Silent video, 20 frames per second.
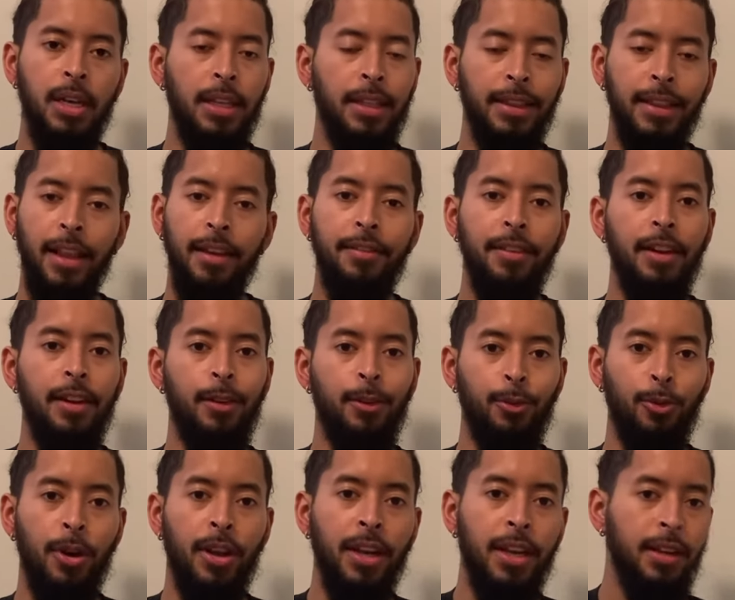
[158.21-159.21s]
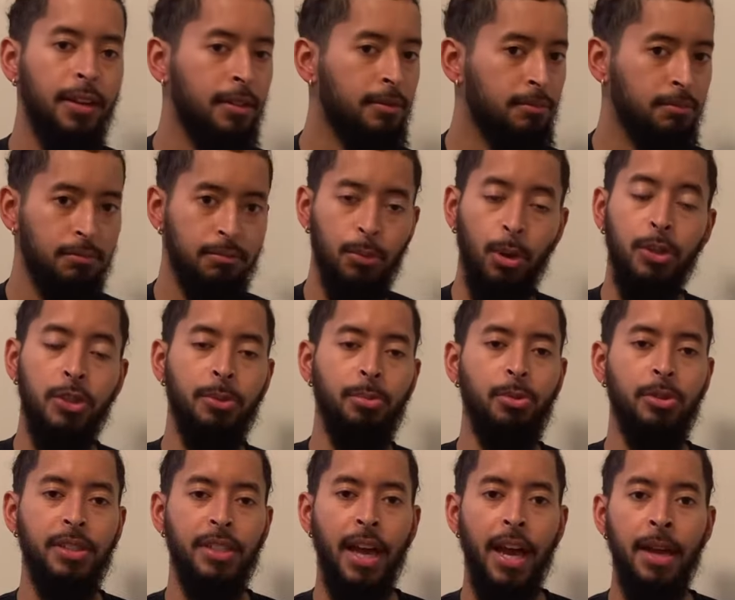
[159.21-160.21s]
Love it. Read it
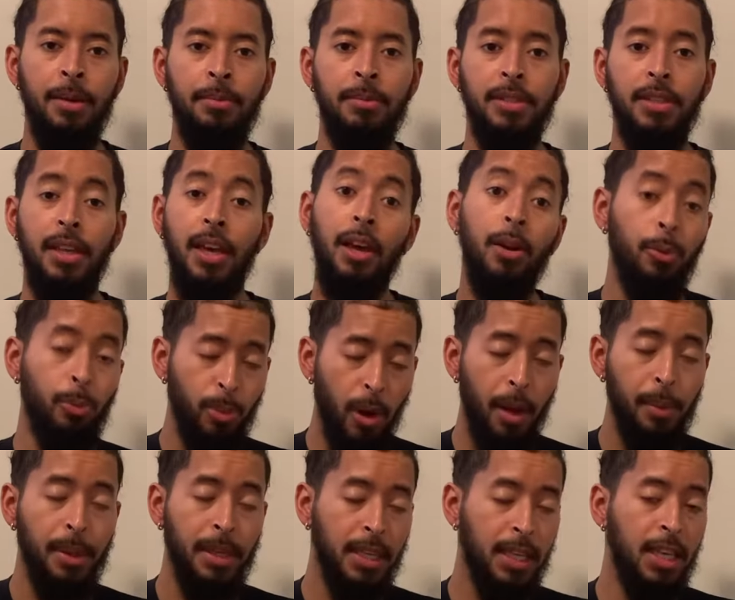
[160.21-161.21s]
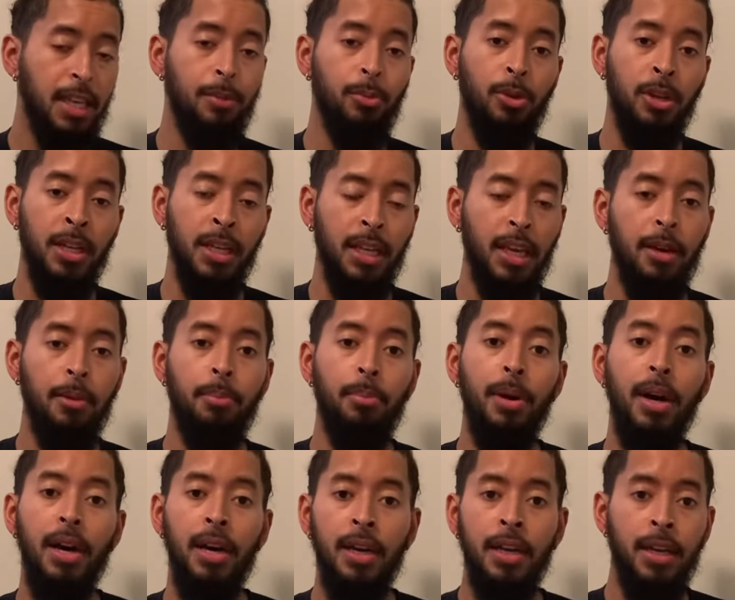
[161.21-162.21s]
multiple times and will probably keep reading it. But